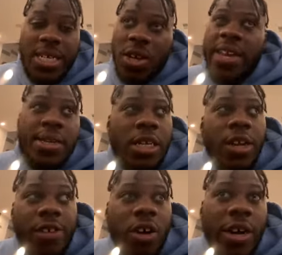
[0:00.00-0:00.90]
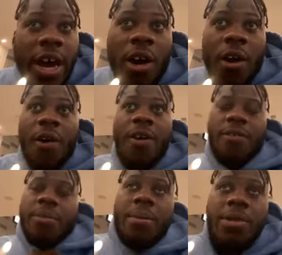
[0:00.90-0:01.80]
He's still like, I think he's
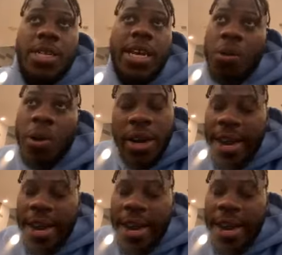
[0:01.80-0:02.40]
CFL now,